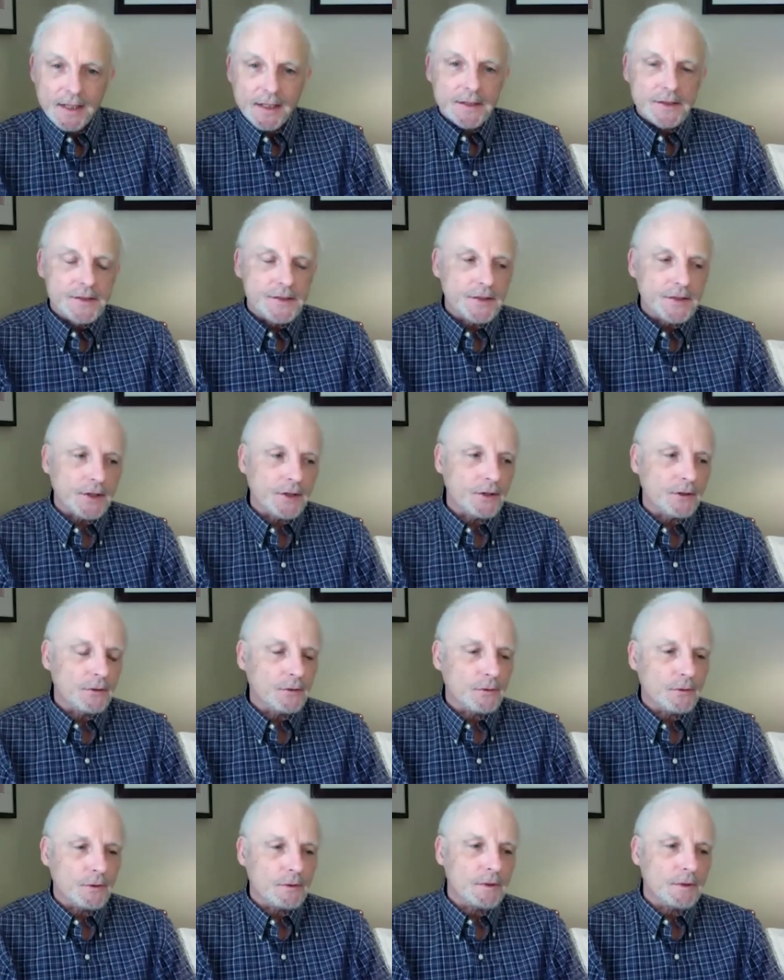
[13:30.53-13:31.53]

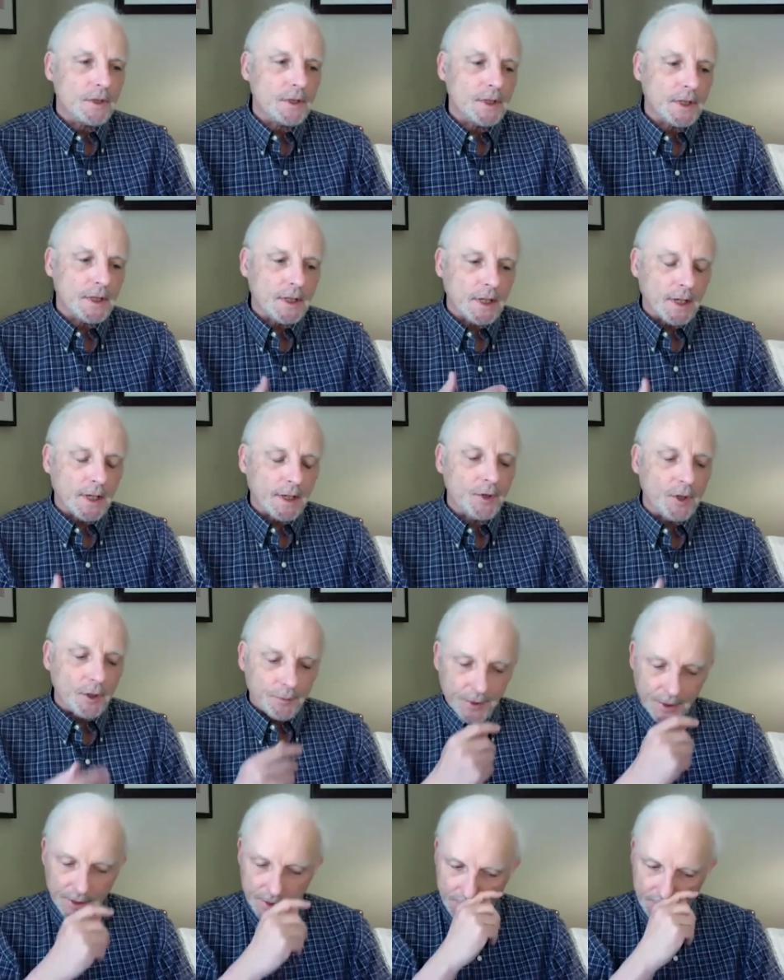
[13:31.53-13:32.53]
So I'm
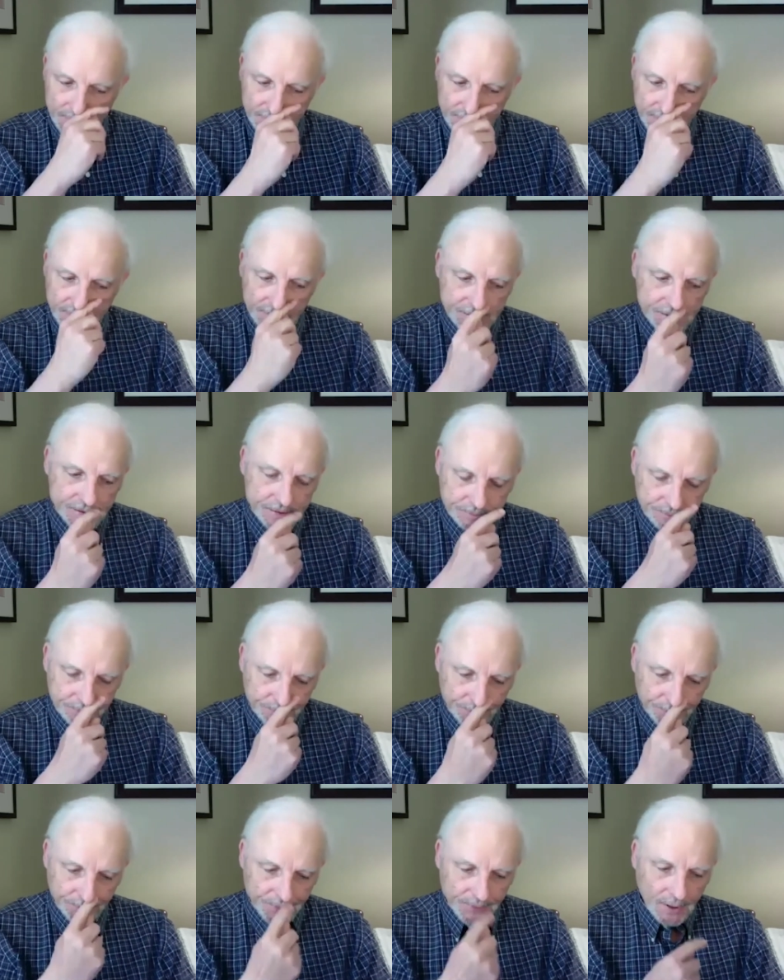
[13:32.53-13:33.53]
hoping that this
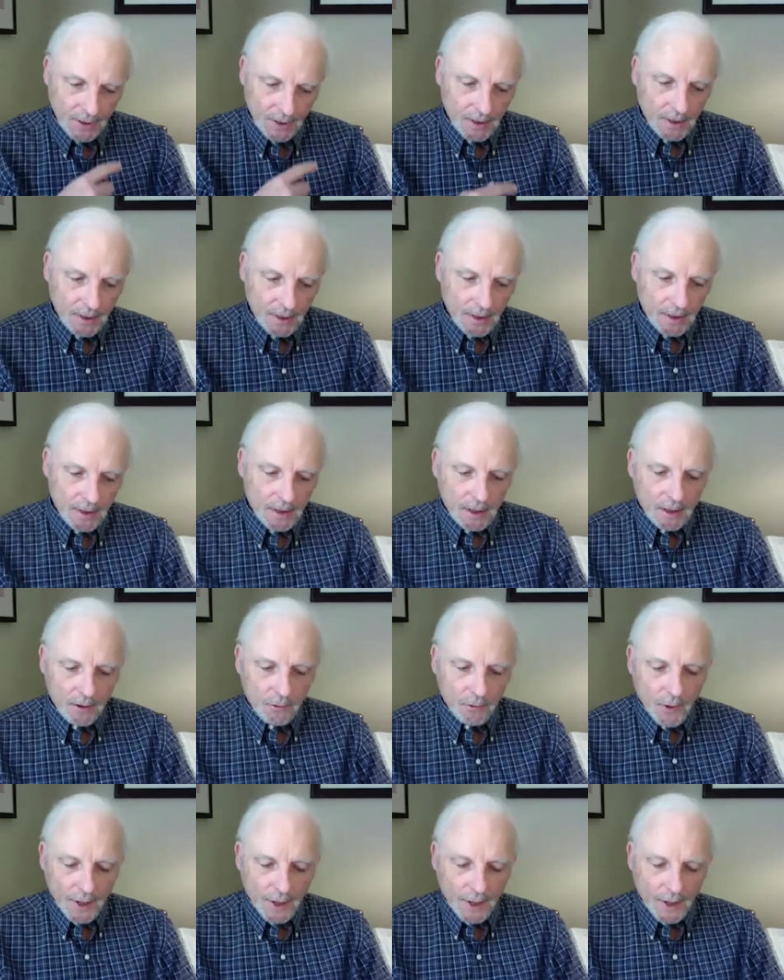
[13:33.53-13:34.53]

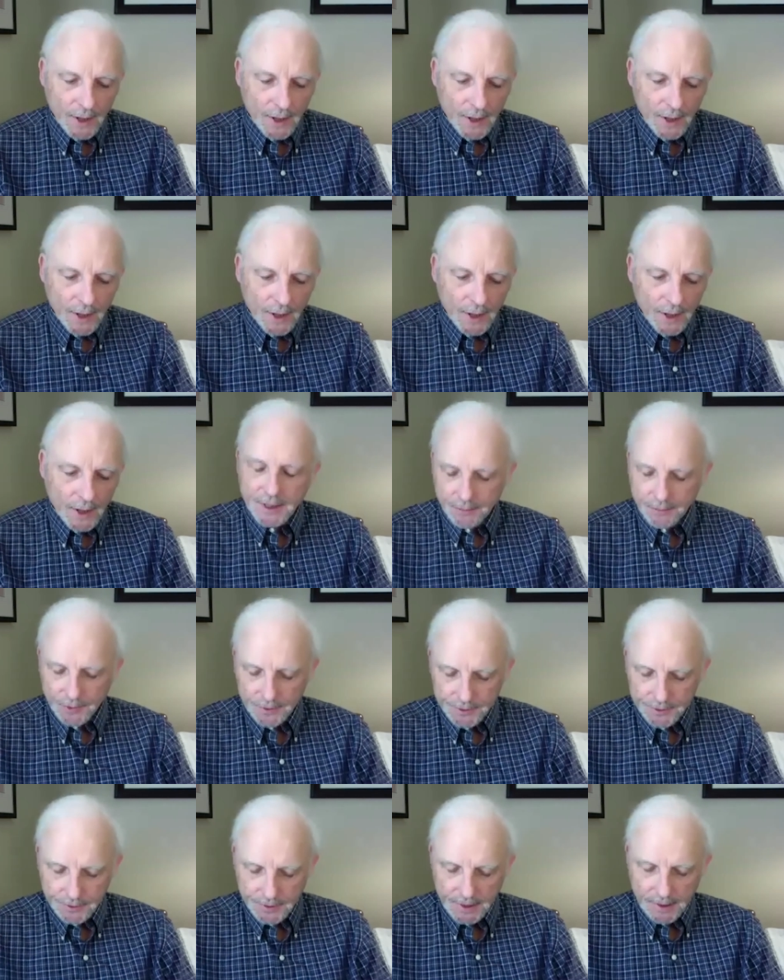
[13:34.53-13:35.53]
awakens people to
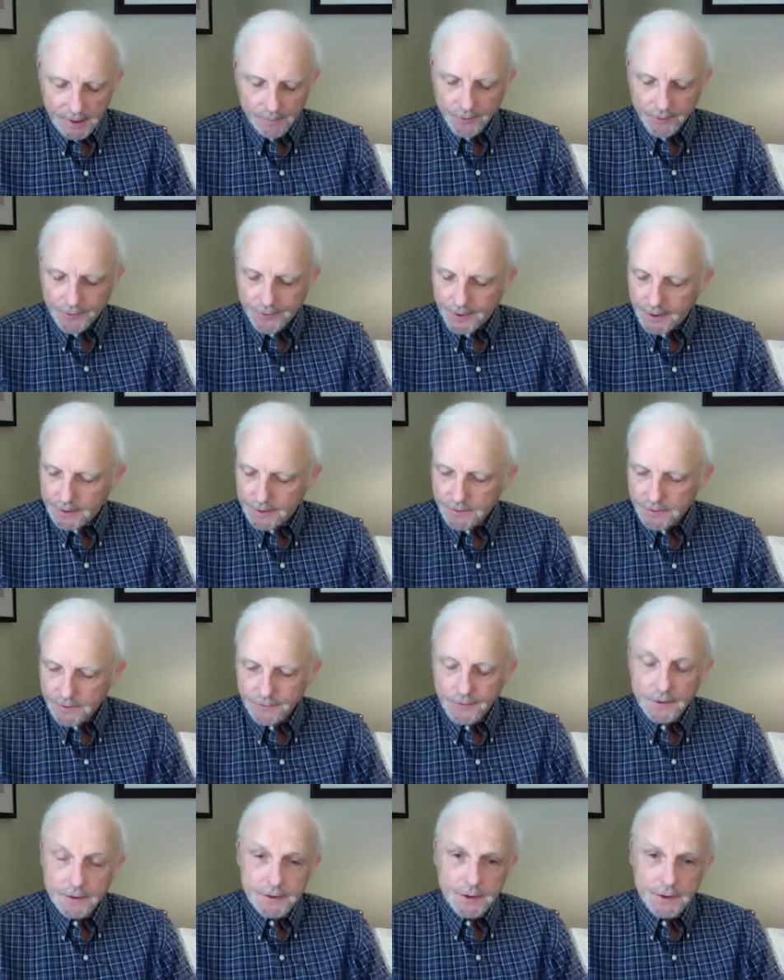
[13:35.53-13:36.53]
a couple things.
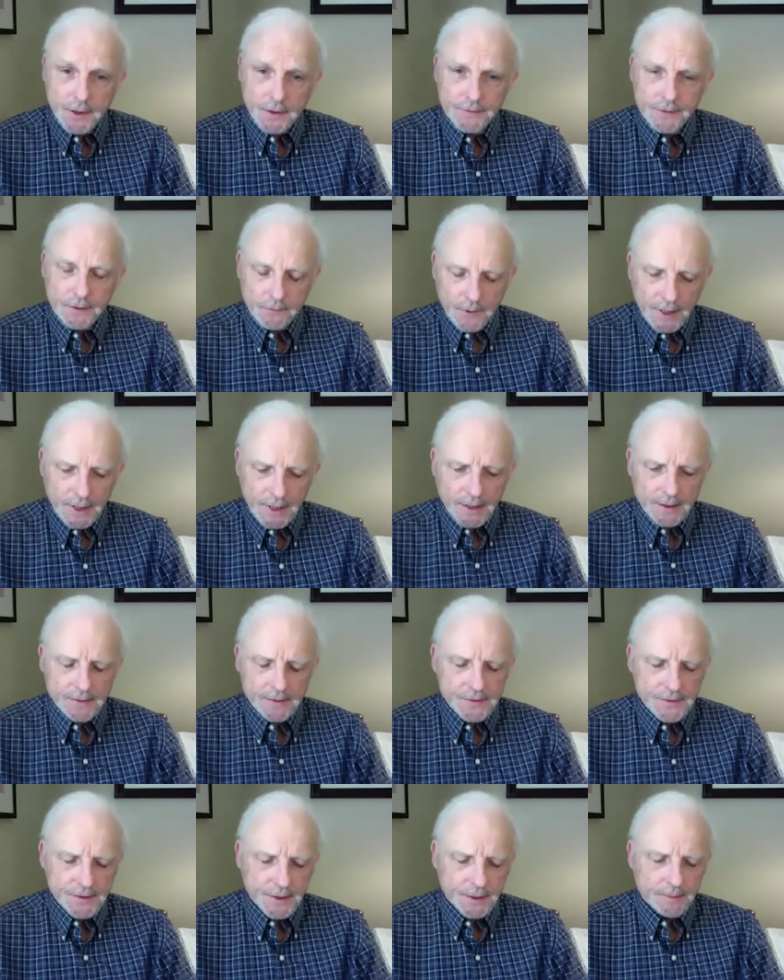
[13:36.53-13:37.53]
First off, it
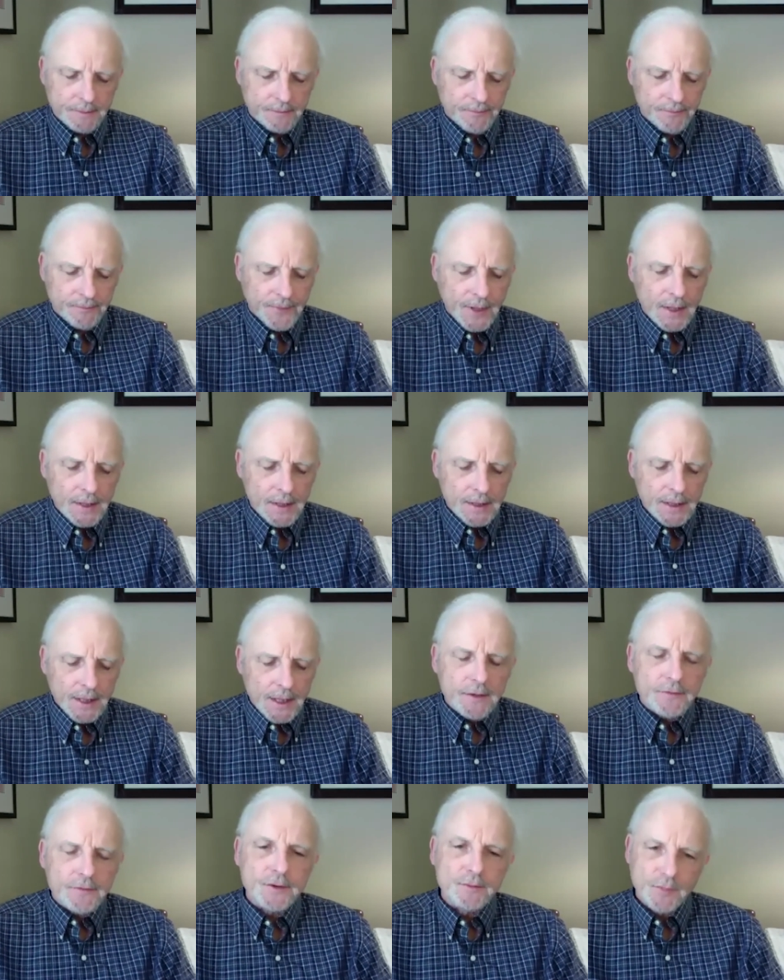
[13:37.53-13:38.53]
awakens them
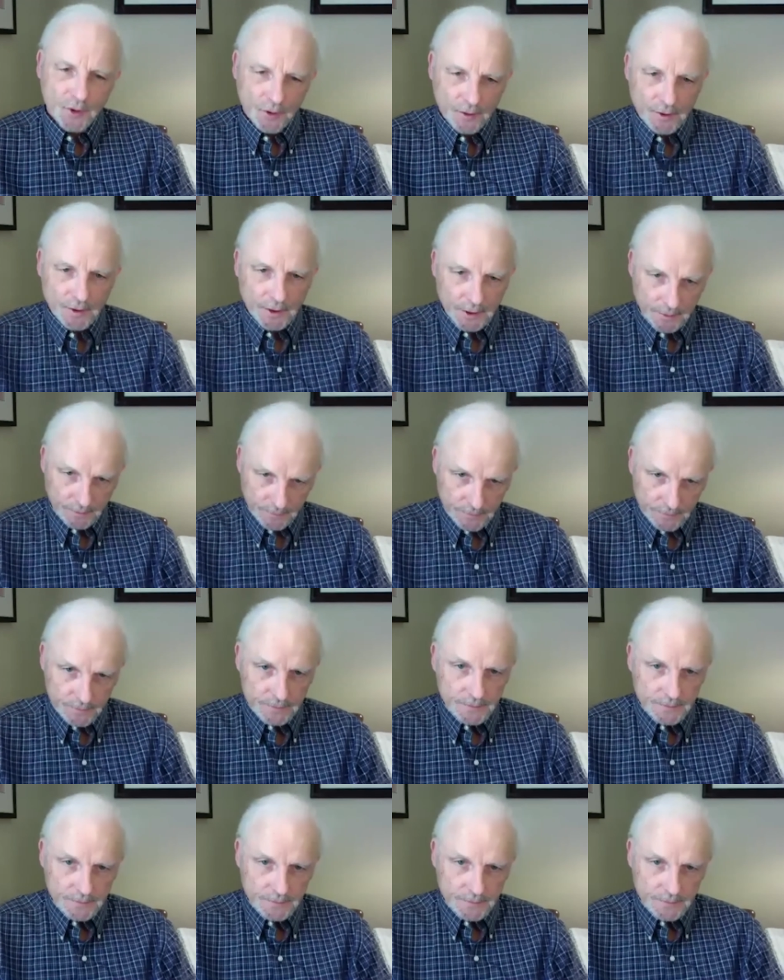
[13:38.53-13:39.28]
even more